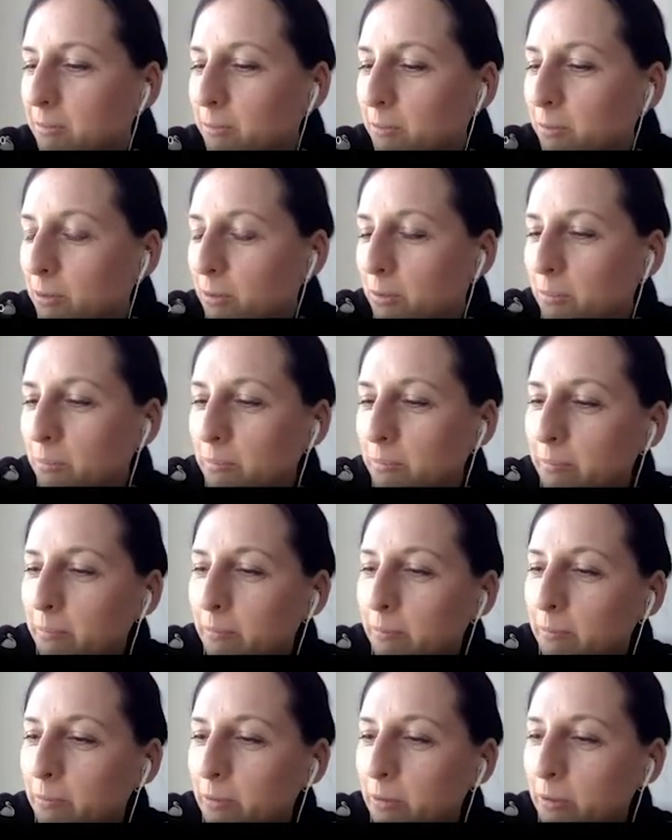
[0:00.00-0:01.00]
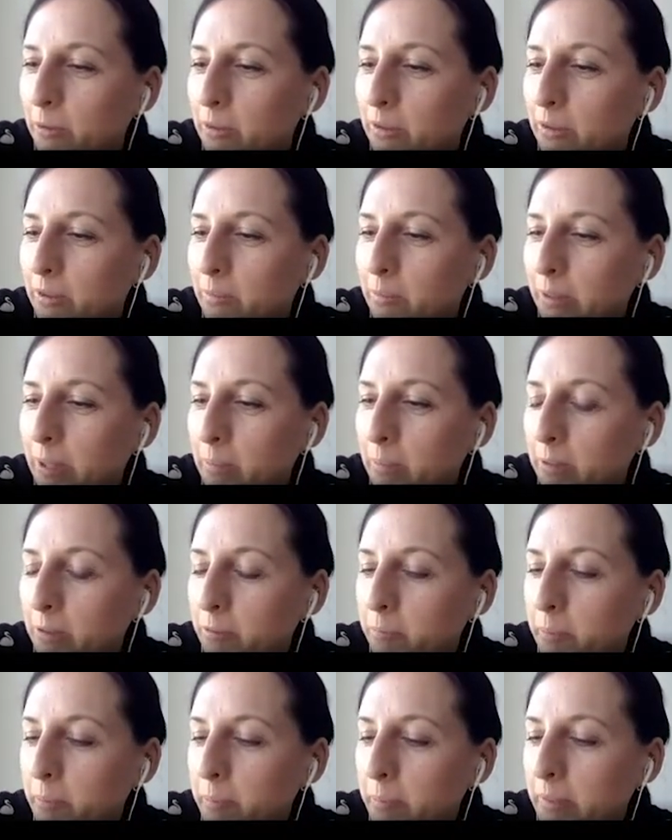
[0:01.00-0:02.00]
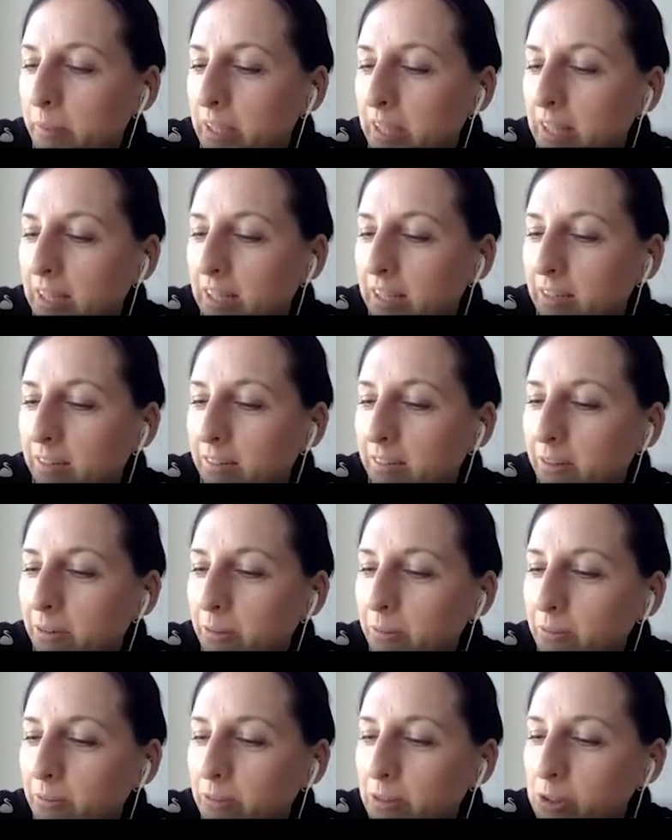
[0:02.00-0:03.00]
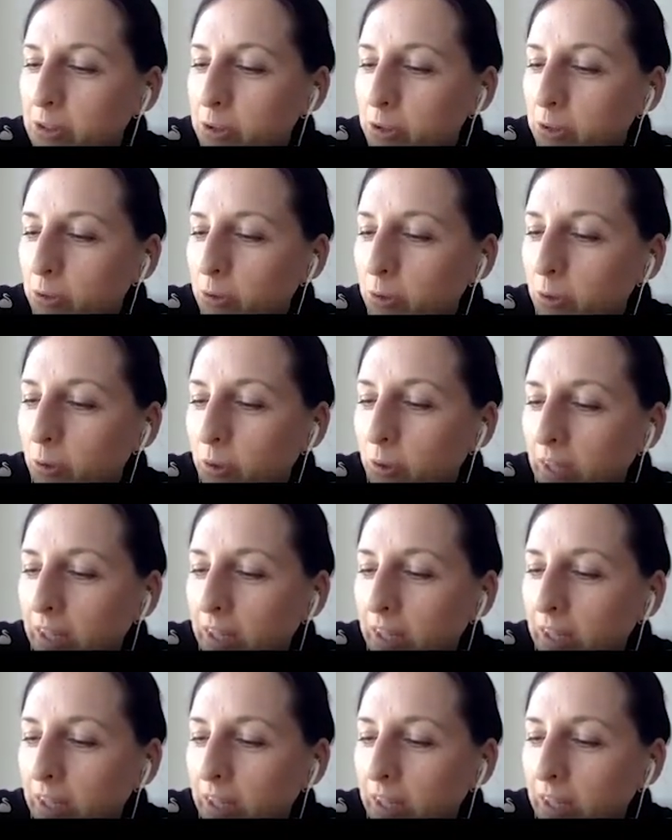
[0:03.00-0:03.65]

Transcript: for a couple of people to